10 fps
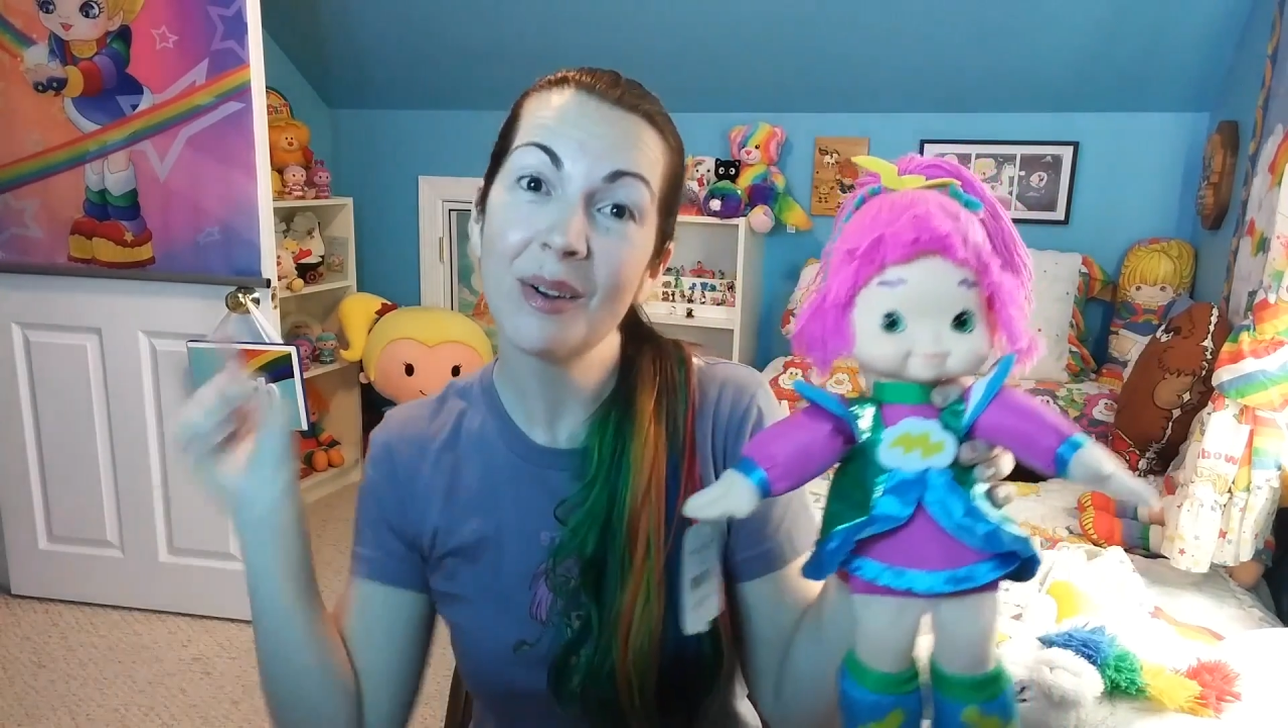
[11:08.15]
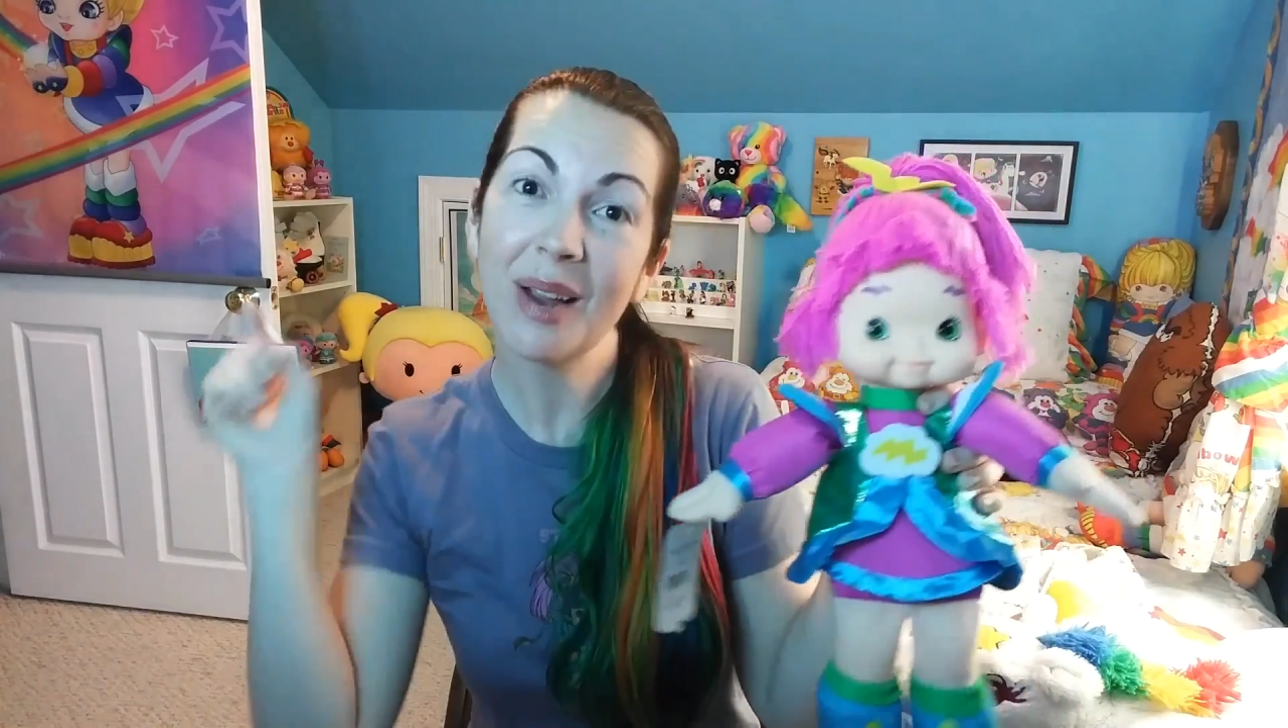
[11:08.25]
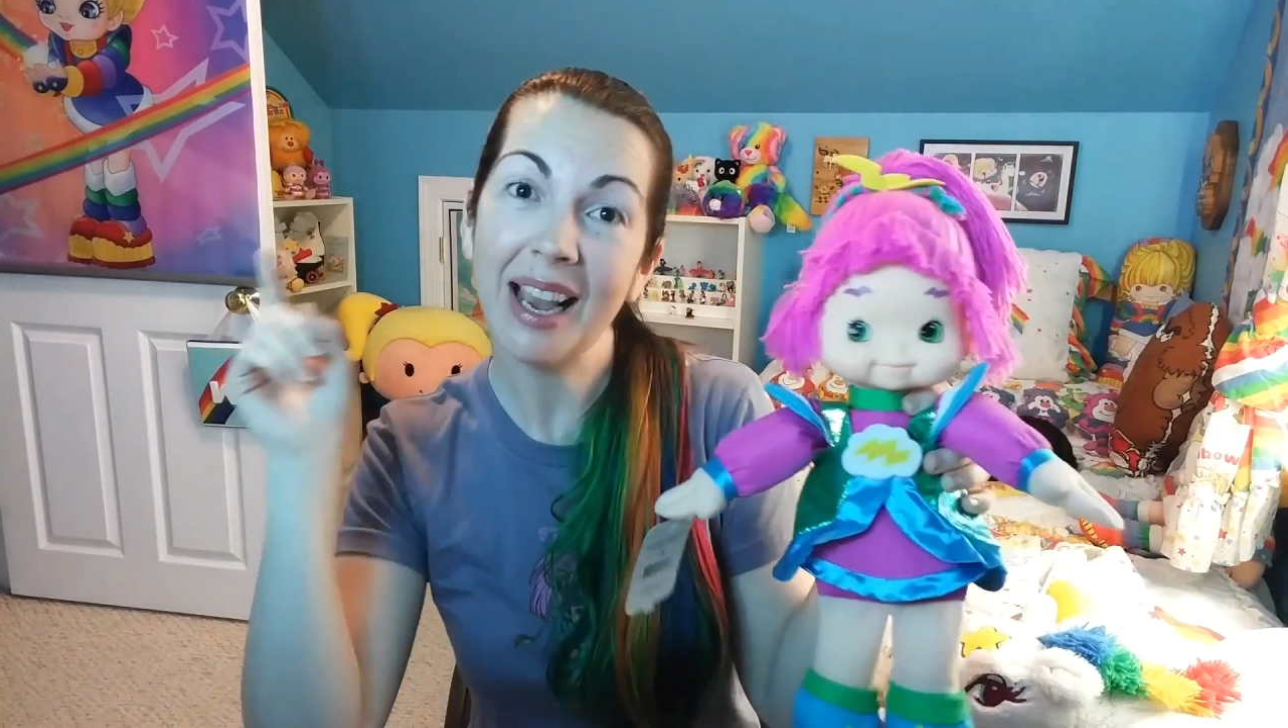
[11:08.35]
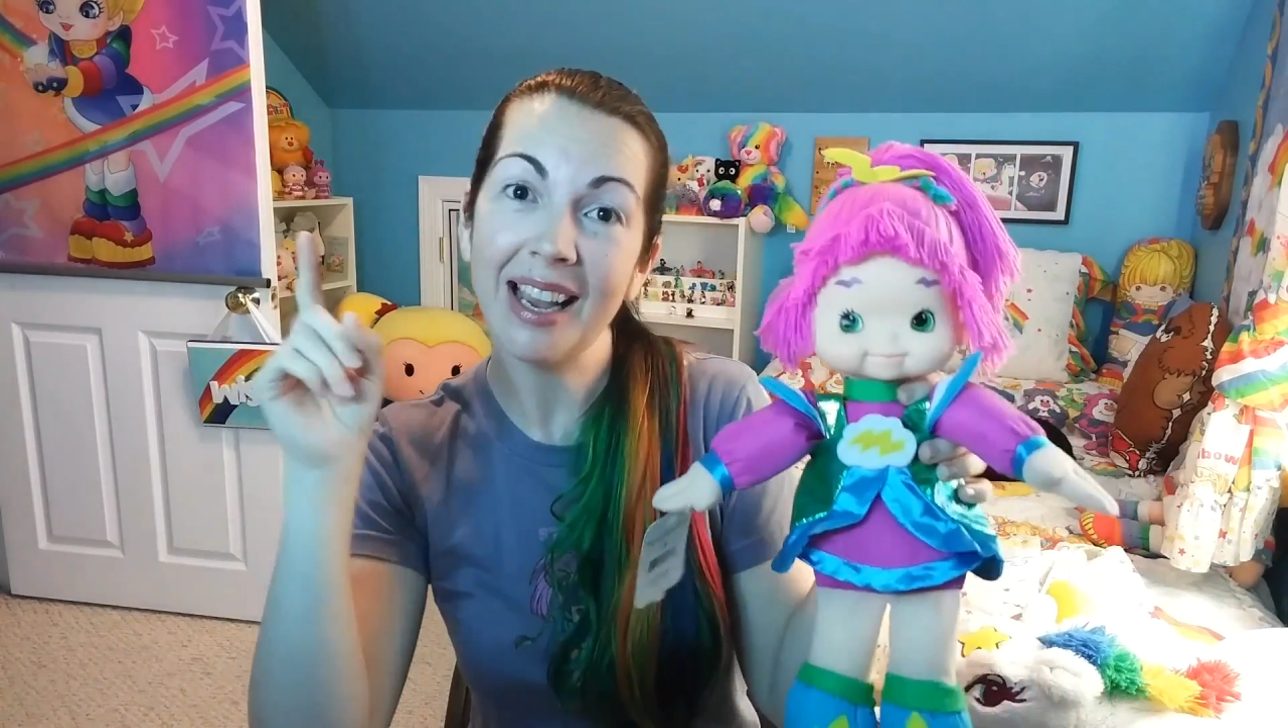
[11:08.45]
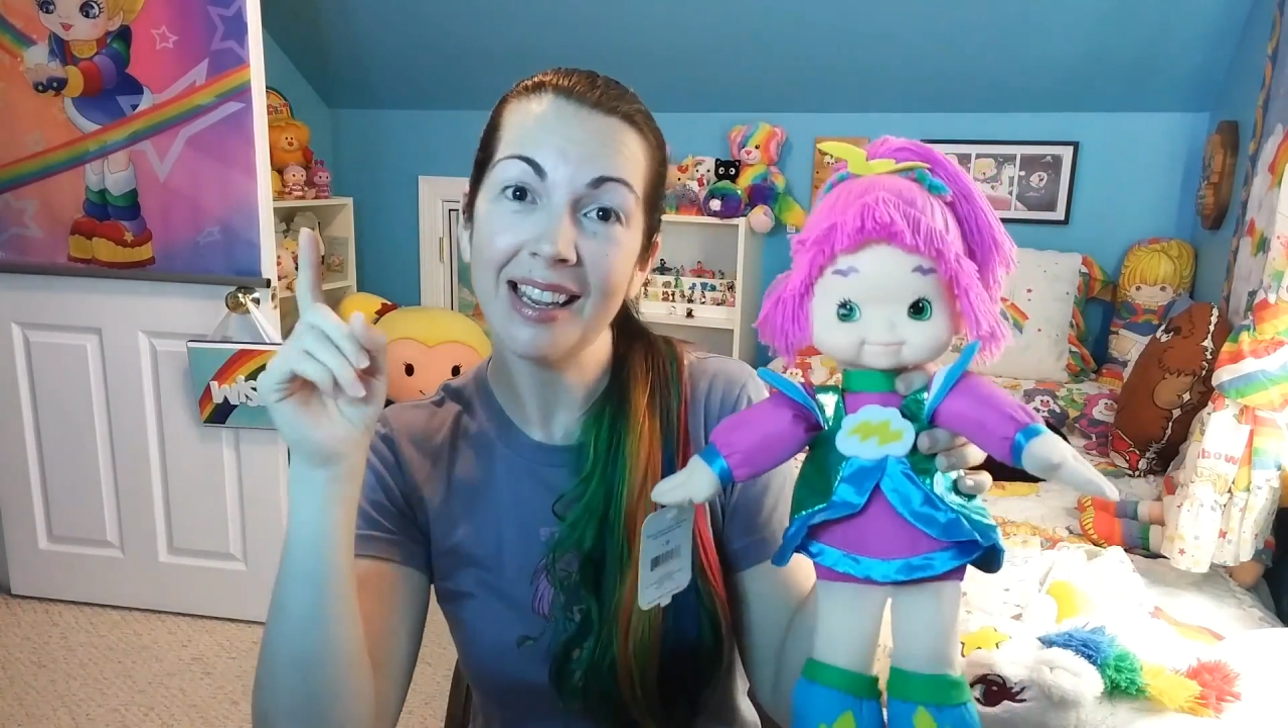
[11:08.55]

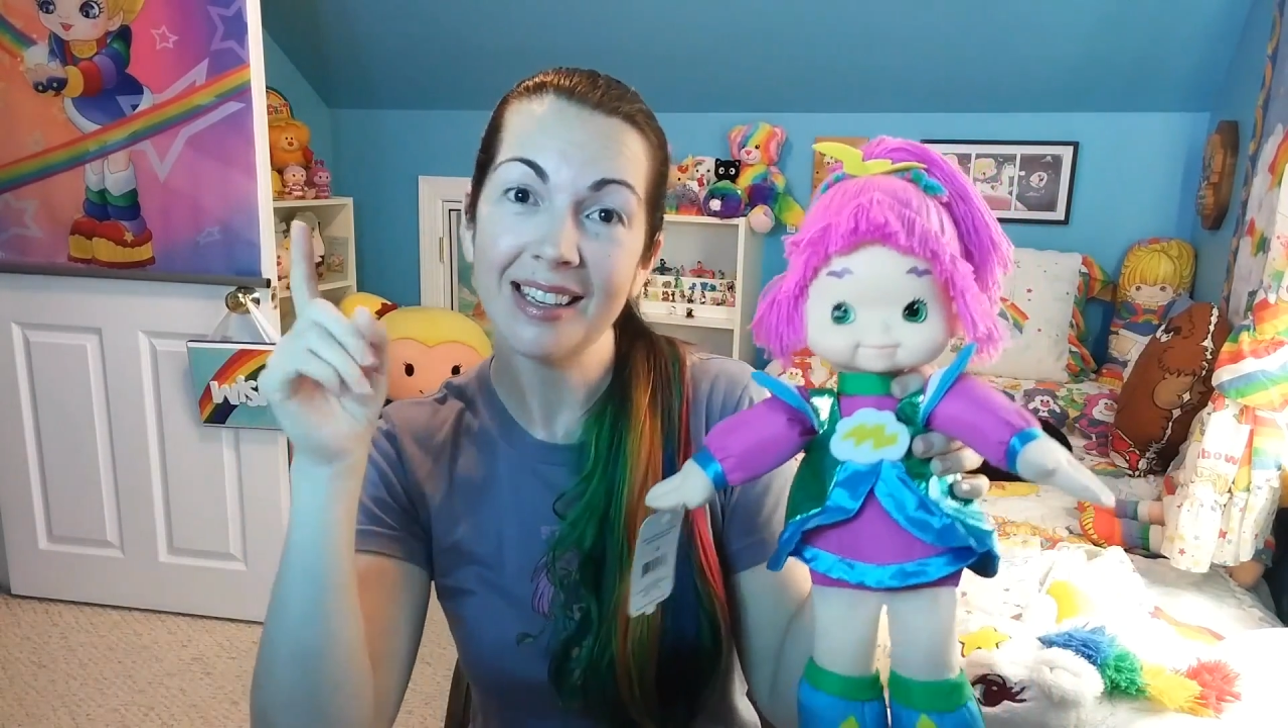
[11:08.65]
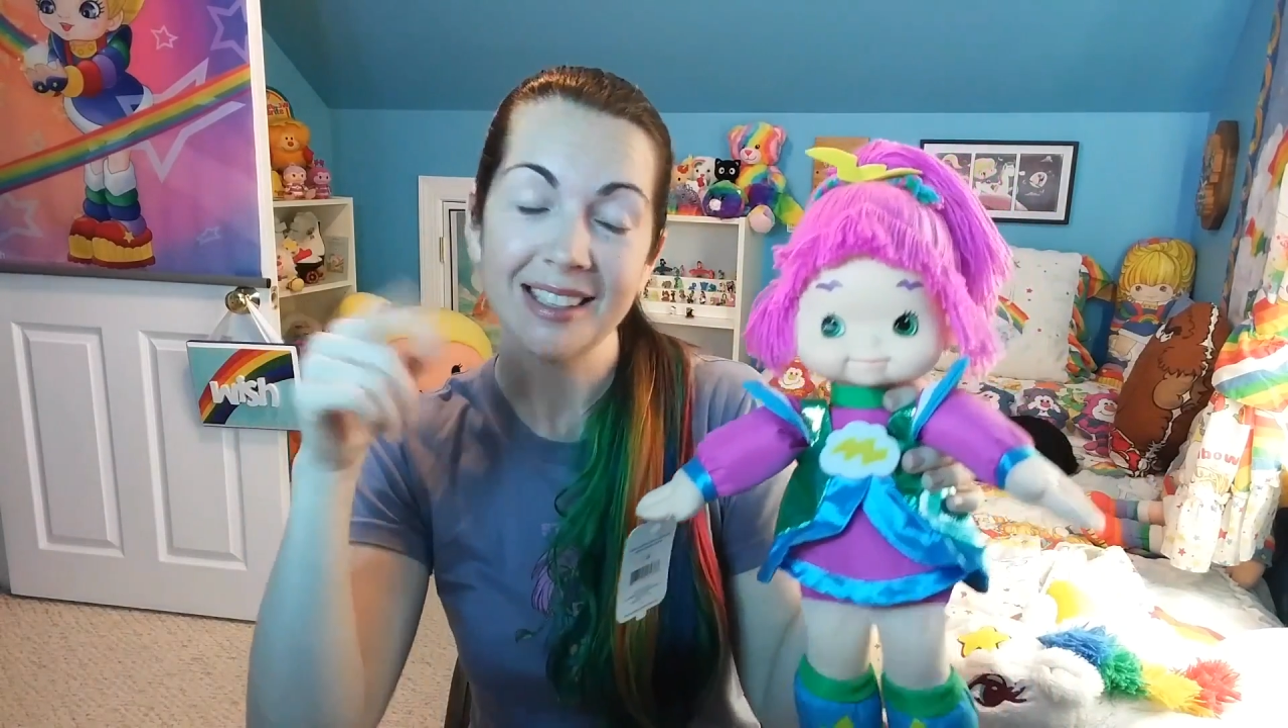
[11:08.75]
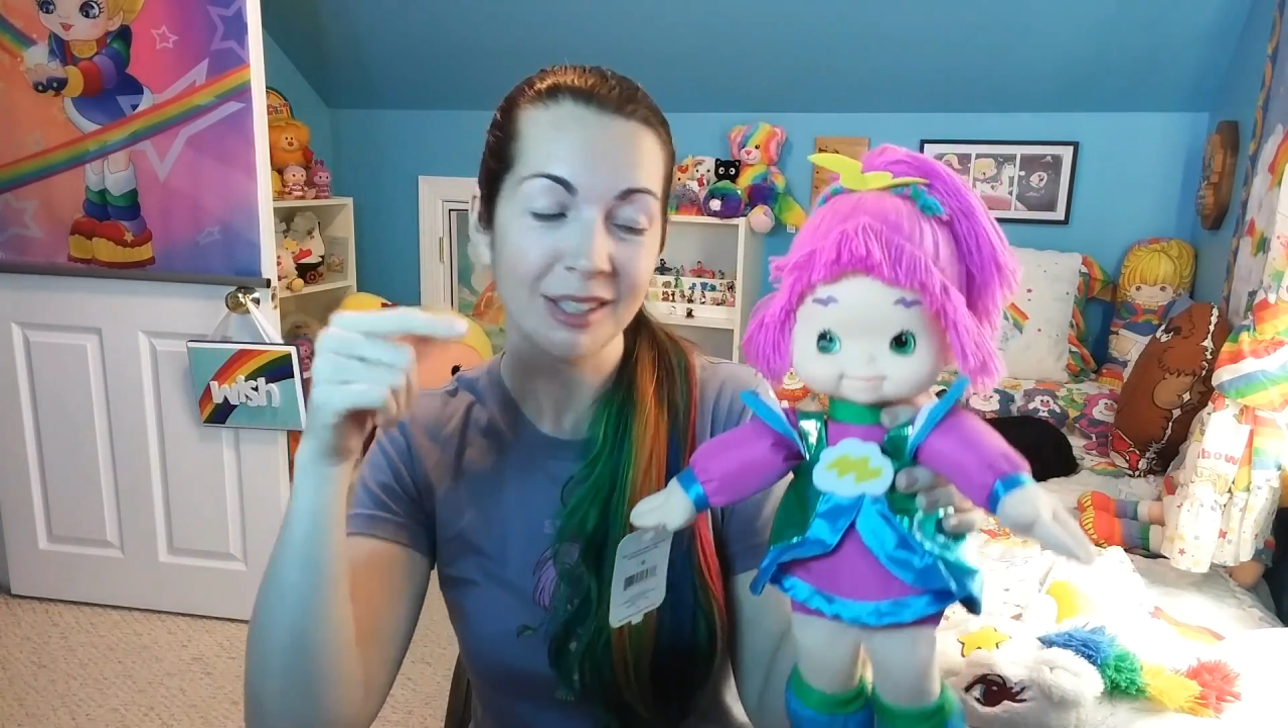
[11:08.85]
okay,